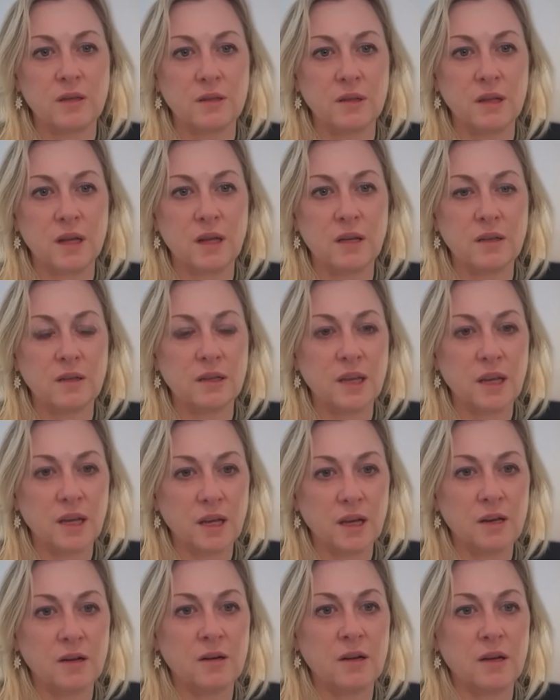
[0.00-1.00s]
and
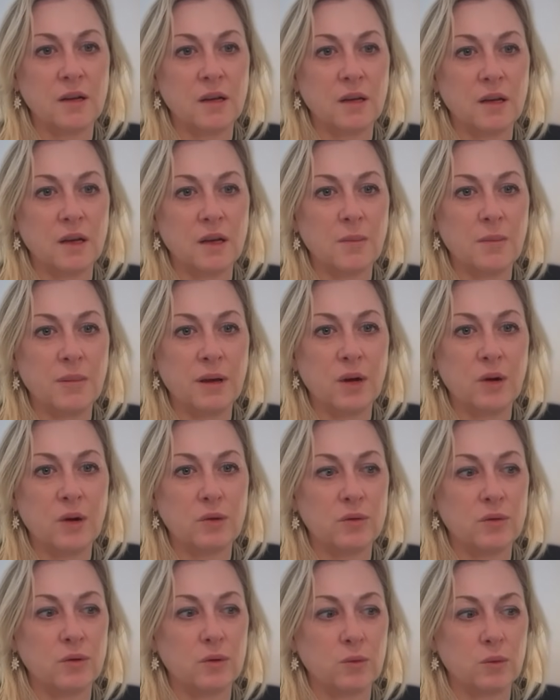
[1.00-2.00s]
caring
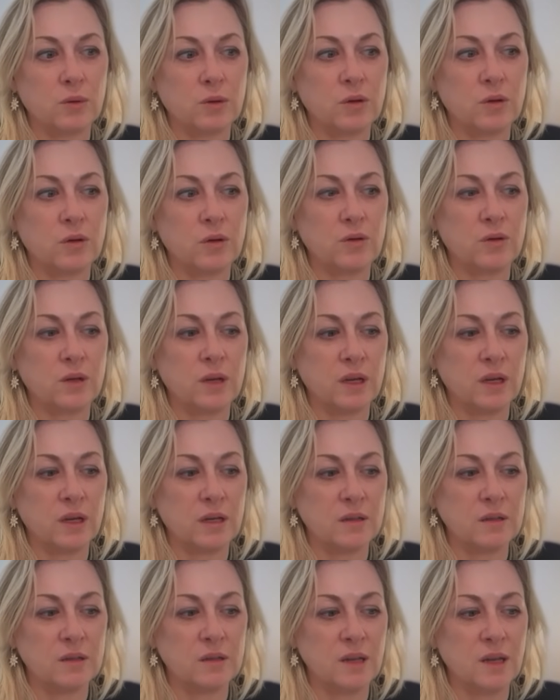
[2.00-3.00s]
about the world
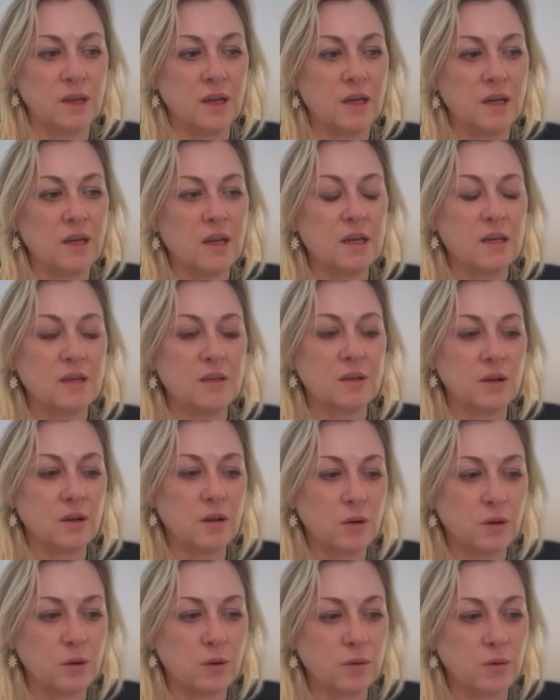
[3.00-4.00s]
and in their
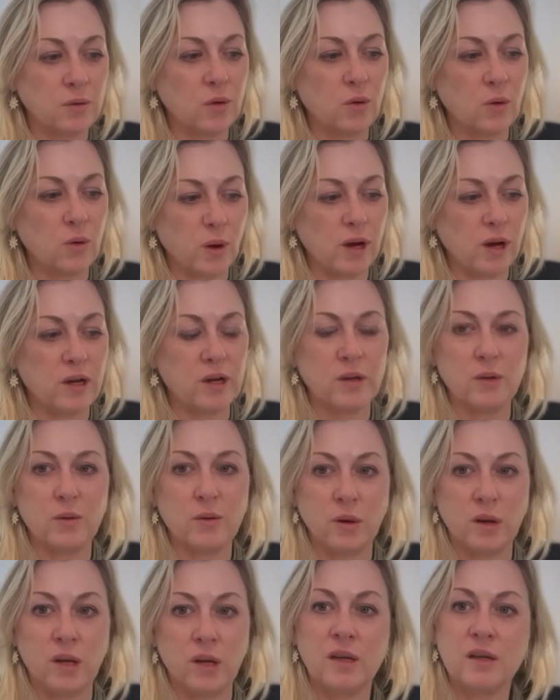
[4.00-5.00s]
own quiet
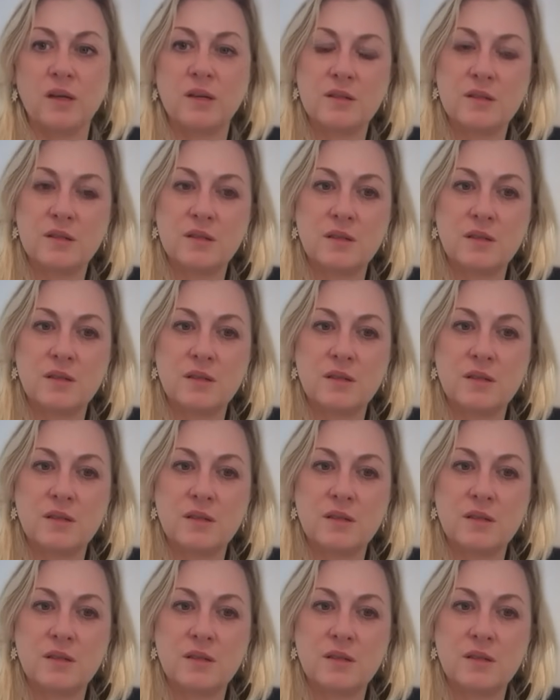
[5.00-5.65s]
ways,